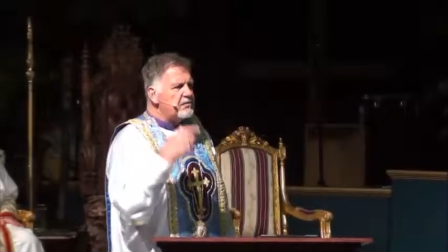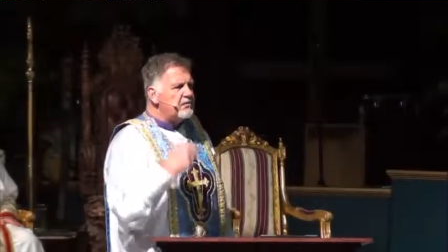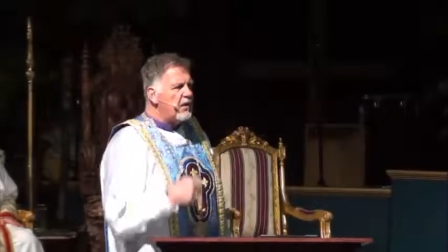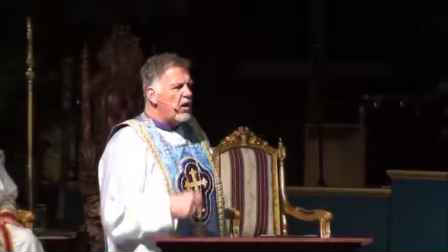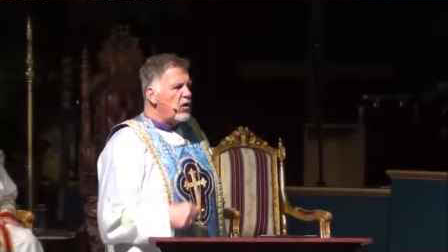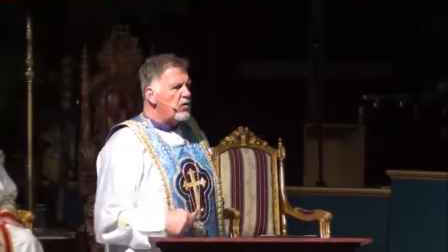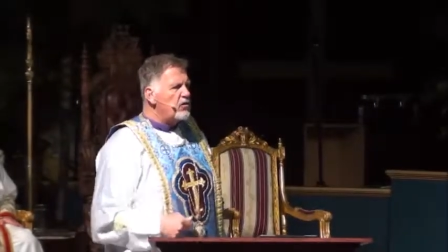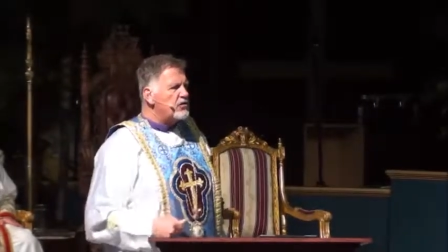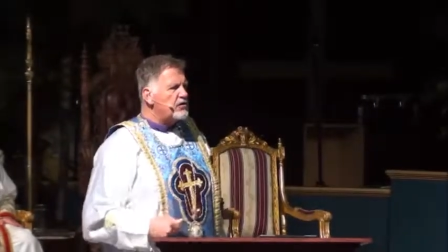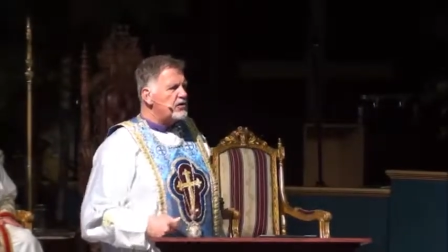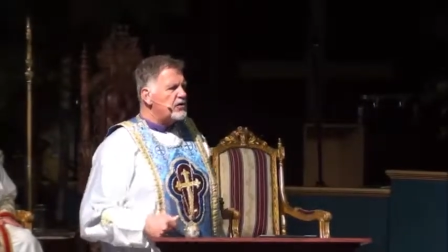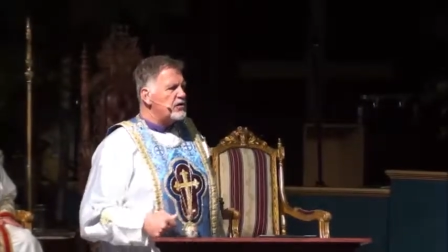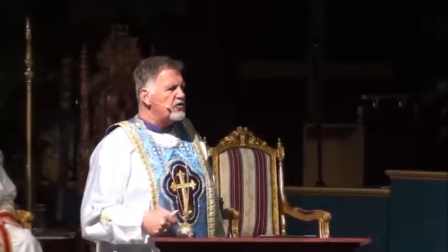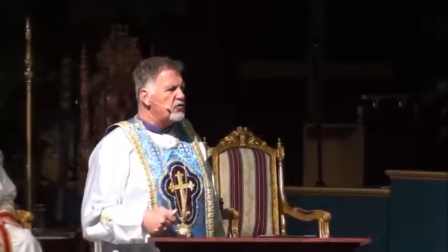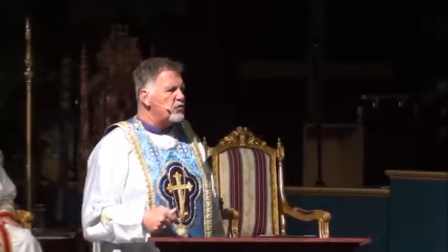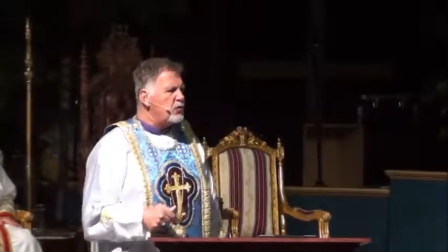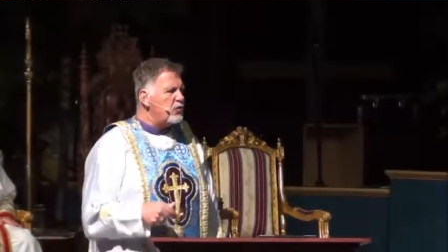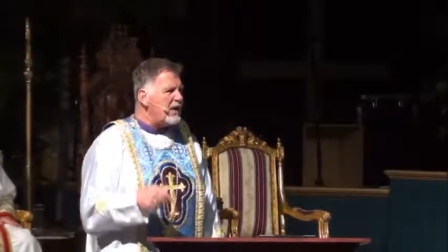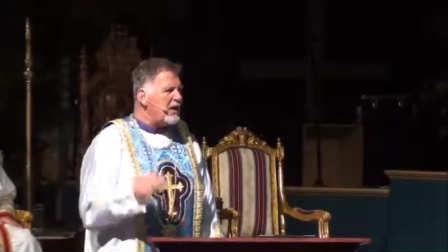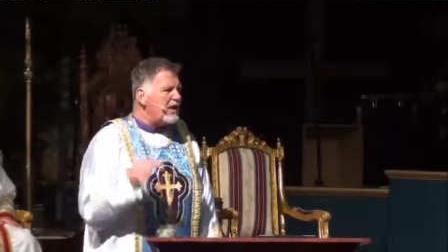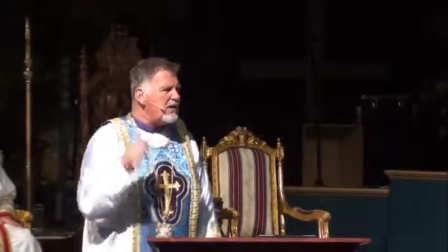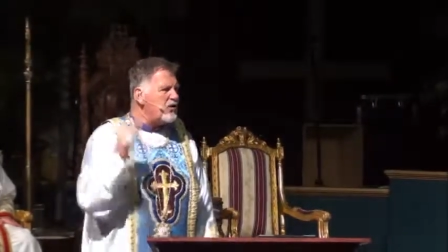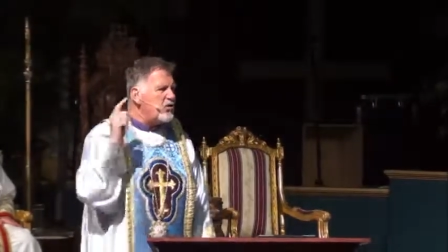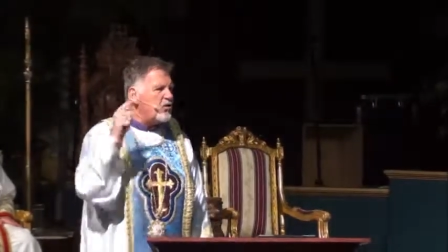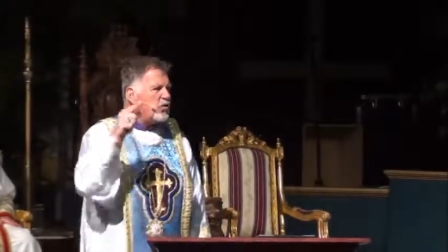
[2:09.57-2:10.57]
Moses.
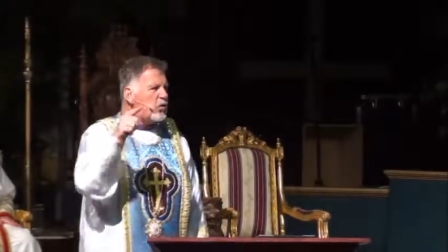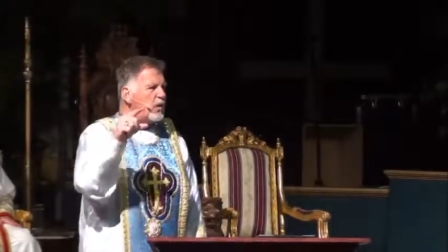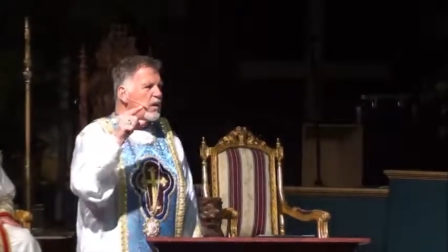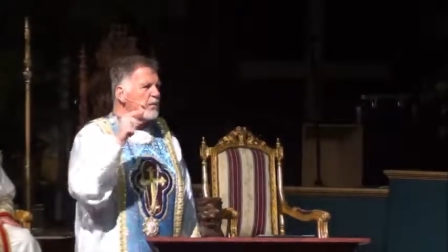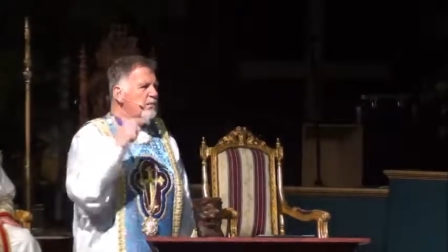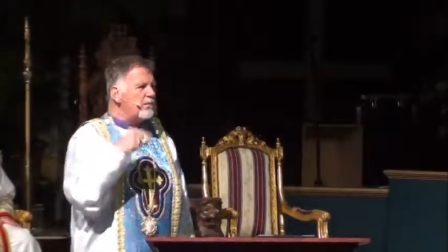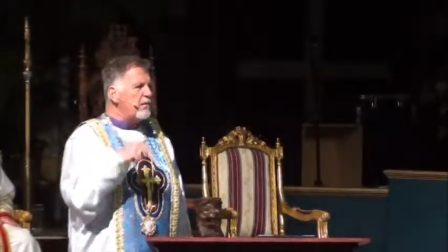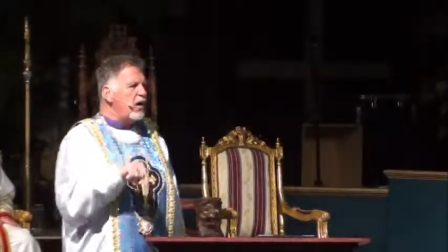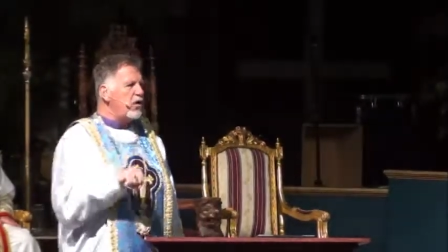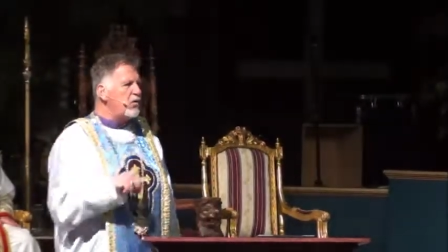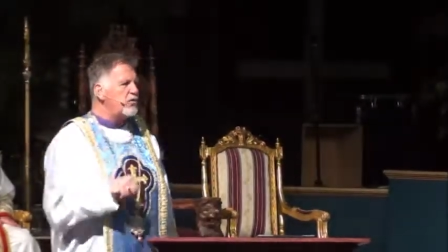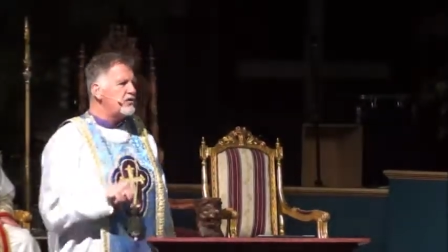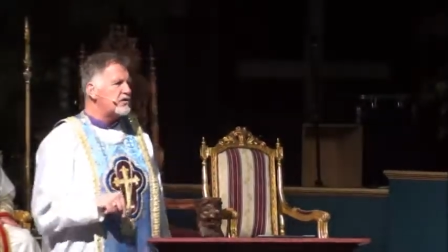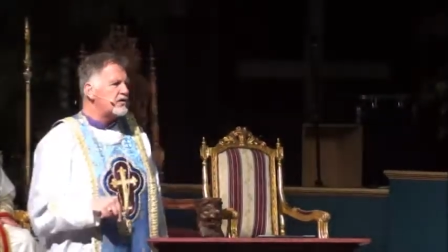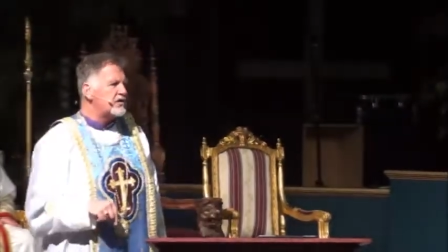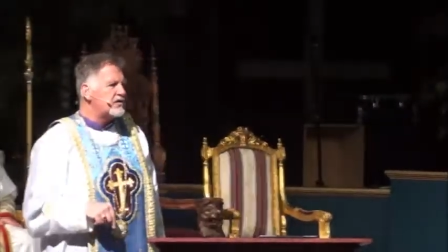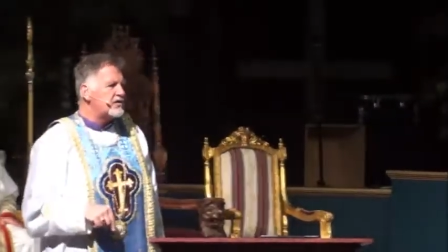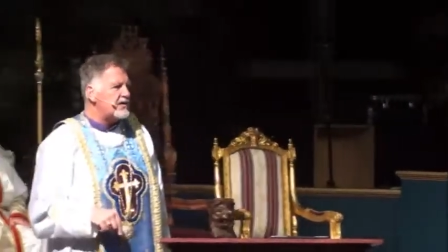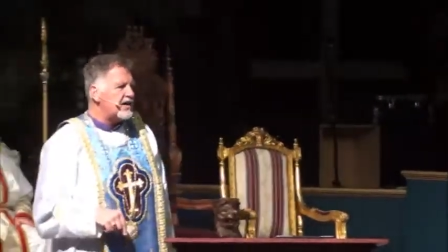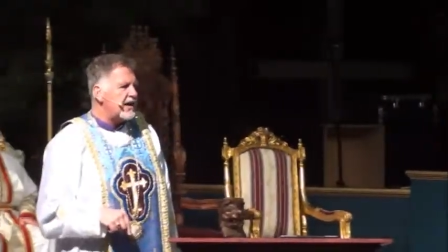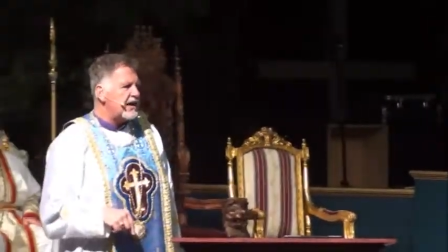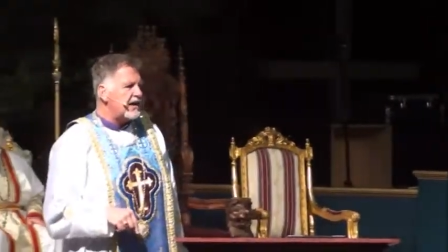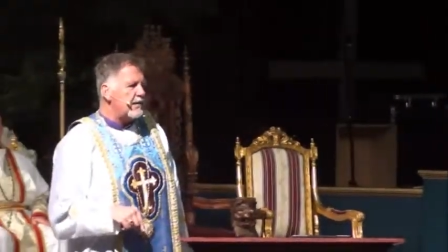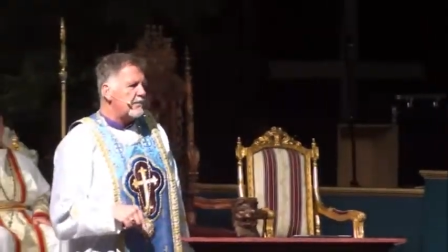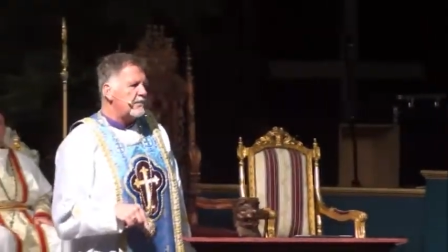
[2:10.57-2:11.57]
We do what Moses
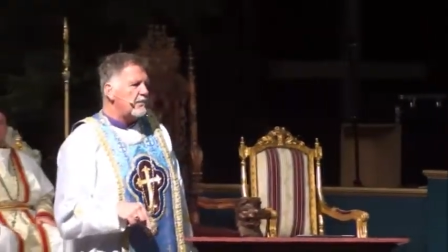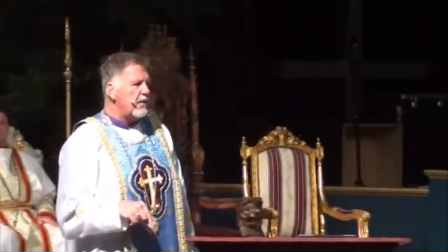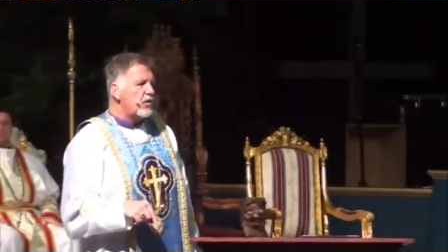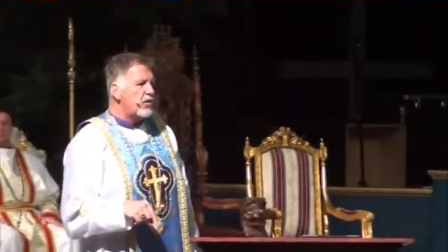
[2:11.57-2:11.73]
said, and